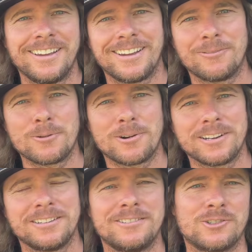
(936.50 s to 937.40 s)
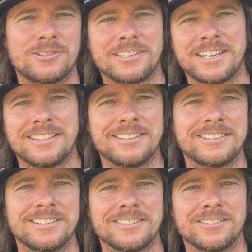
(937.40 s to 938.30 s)
and we want to take these
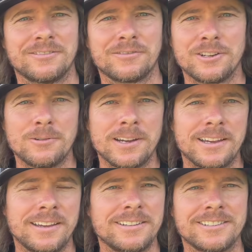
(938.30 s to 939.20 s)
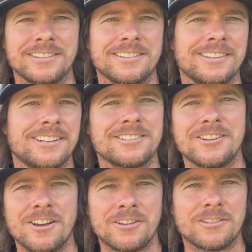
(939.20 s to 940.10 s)
things on the freeways, and that's
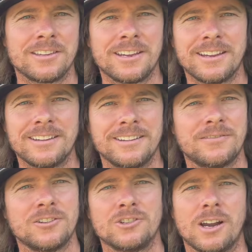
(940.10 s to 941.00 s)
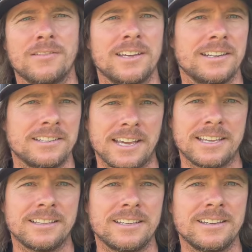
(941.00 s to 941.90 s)
another thing. If you're driving it
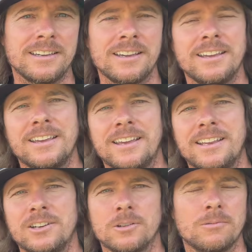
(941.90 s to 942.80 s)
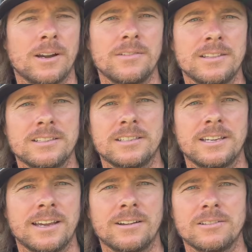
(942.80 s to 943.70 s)
daily and you're revving this
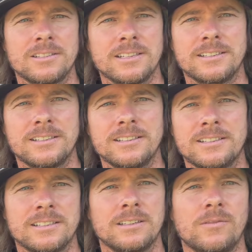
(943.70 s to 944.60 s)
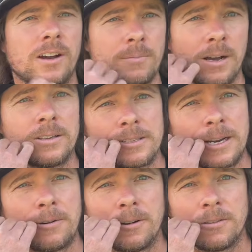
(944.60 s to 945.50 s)
thing out 60, 65 miles an
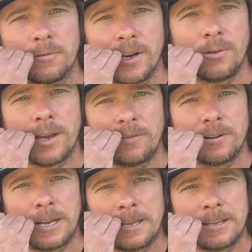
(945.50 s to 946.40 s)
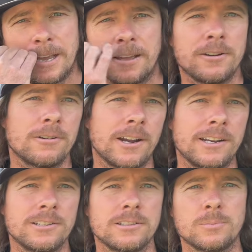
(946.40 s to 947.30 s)
hour on the freeway every day, yeah, your
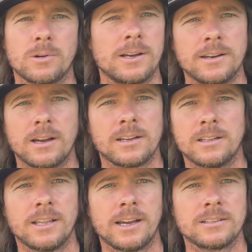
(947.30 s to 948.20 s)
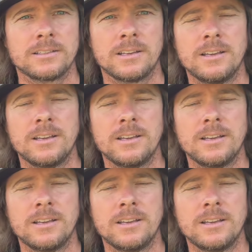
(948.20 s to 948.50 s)
engine's probably not going to last